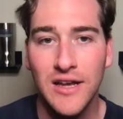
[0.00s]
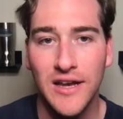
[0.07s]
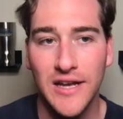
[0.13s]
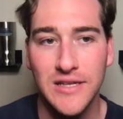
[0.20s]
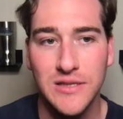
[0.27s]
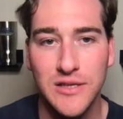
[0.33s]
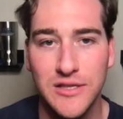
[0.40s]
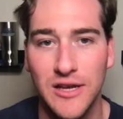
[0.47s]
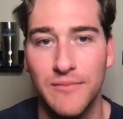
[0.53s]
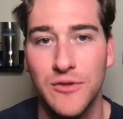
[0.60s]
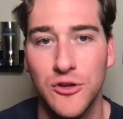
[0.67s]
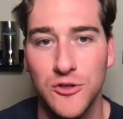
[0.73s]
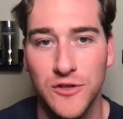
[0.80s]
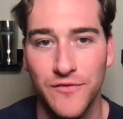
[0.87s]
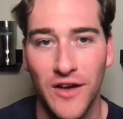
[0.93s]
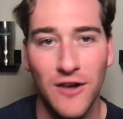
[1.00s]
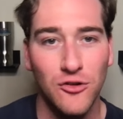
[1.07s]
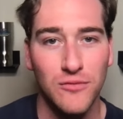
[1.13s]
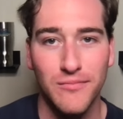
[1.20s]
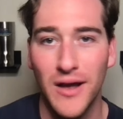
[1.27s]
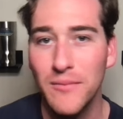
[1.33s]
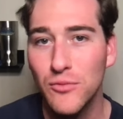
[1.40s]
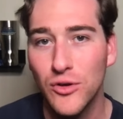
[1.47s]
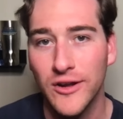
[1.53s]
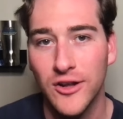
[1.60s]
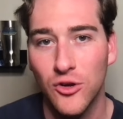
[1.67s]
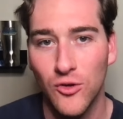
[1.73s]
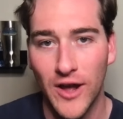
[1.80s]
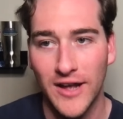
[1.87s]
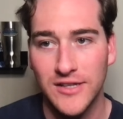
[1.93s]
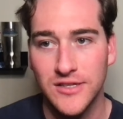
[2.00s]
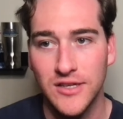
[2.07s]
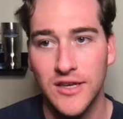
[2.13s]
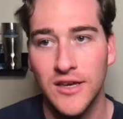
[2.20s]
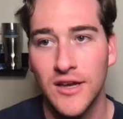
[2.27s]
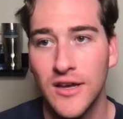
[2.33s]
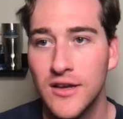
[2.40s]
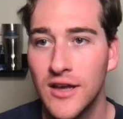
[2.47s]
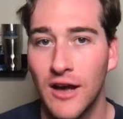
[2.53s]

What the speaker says: against the Seminoles, if I remember it correctly.